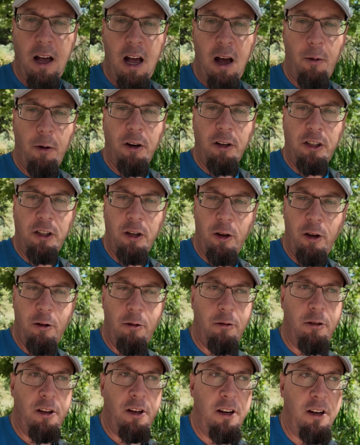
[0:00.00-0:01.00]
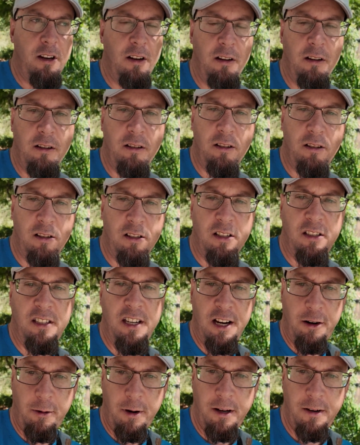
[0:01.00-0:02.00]
I want to show you the
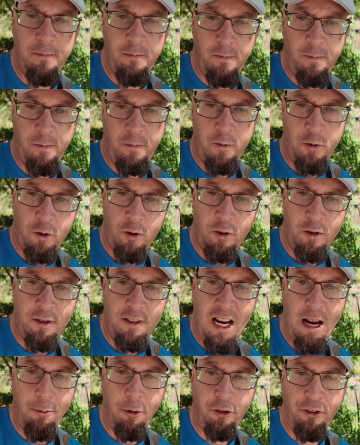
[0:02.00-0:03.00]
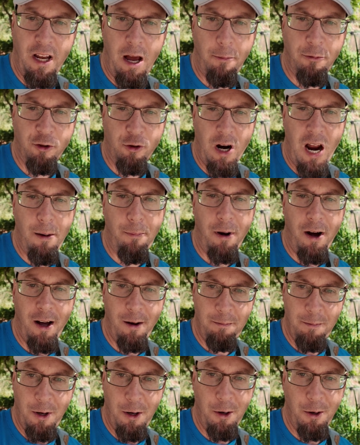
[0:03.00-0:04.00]
secret tabletop
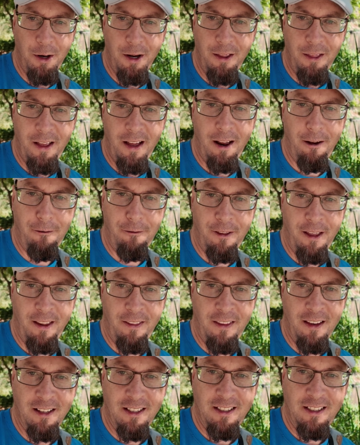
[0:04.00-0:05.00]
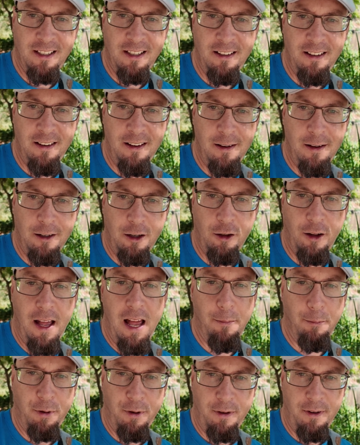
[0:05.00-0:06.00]
tripod mode that this
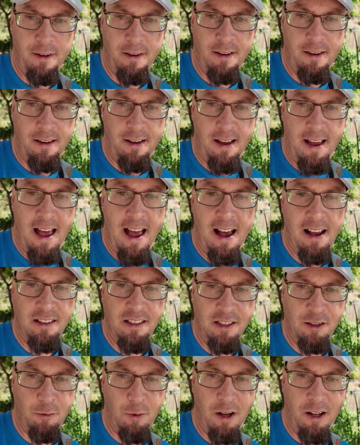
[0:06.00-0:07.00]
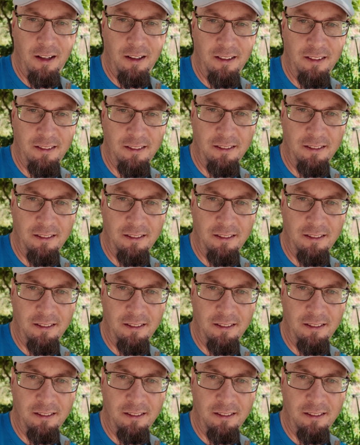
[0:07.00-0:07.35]
clamp has as well.